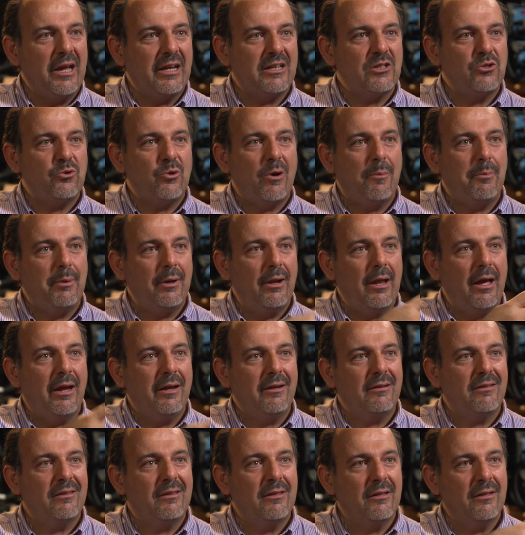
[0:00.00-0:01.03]

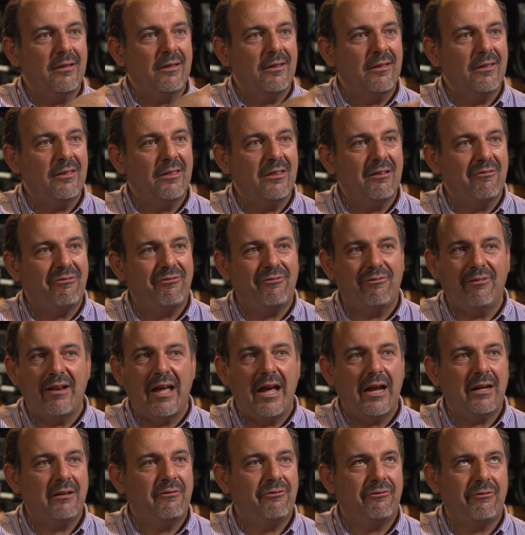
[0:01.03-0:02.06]
extrapolate the
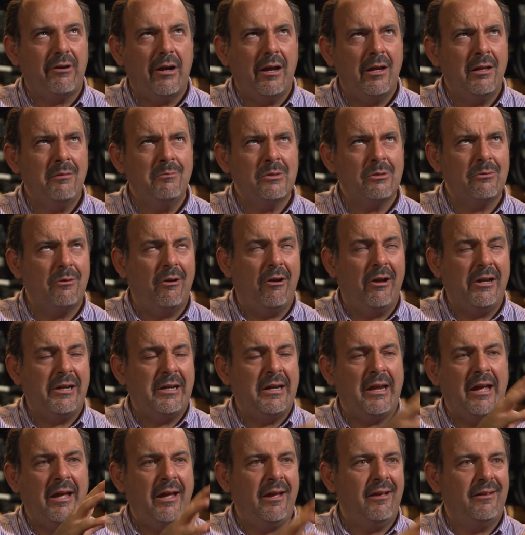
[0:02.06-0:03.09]
flagged frames, or
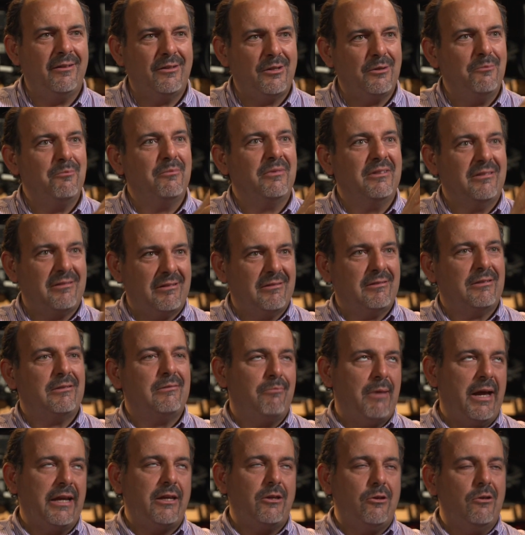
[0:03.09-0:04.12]
I don't know,
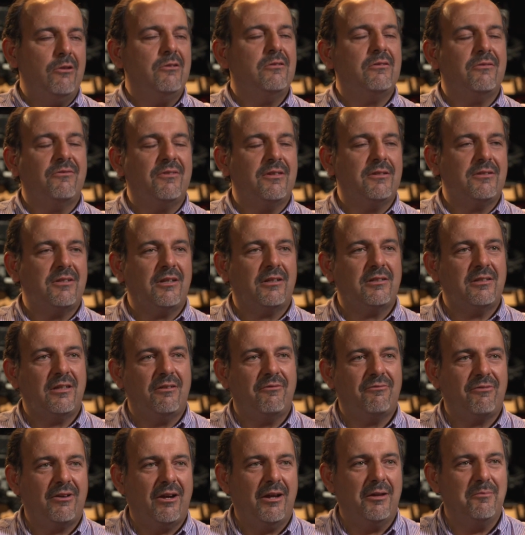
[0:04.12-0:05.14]
to make use of the
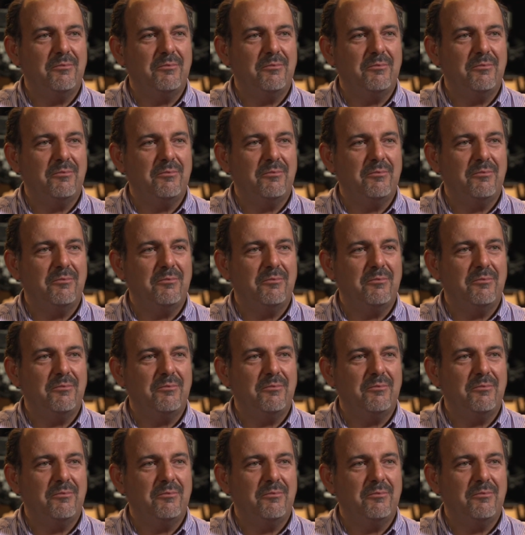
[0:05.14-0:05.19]
60 frames.